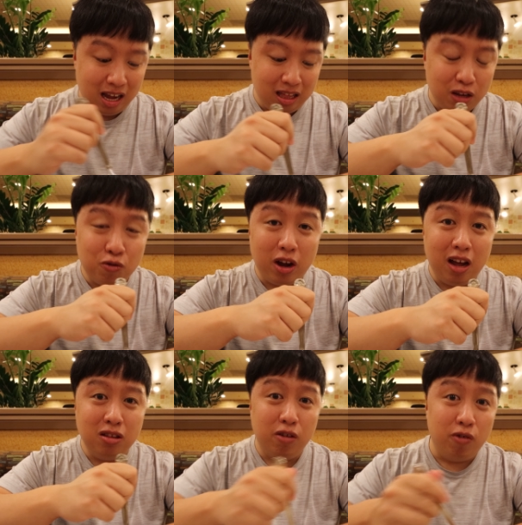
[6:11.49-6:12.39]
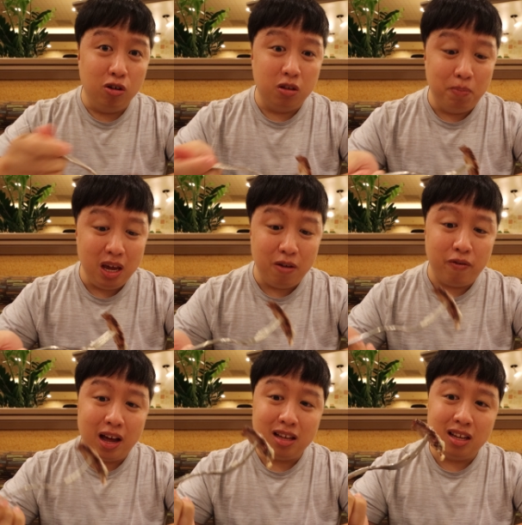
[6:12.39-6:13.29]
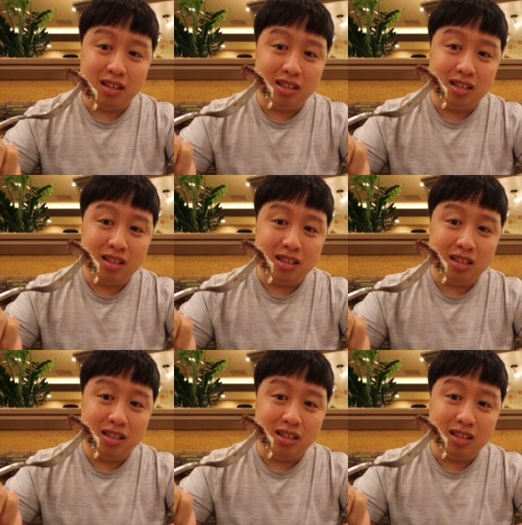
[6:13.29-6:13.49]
Let's try out the roast beef. As you can